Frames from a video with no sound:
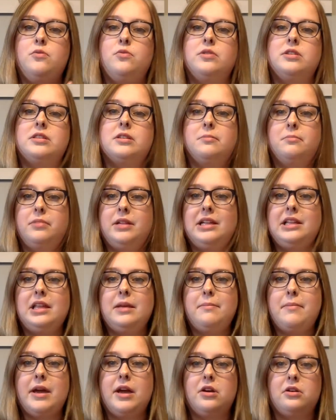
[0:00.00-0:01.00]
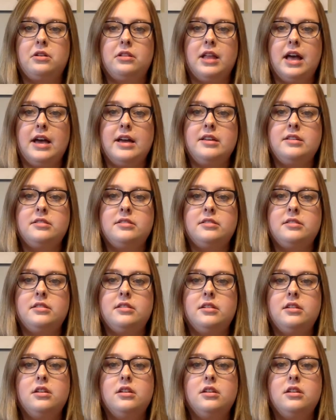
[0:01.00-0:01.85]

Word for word: was completely paralyzed,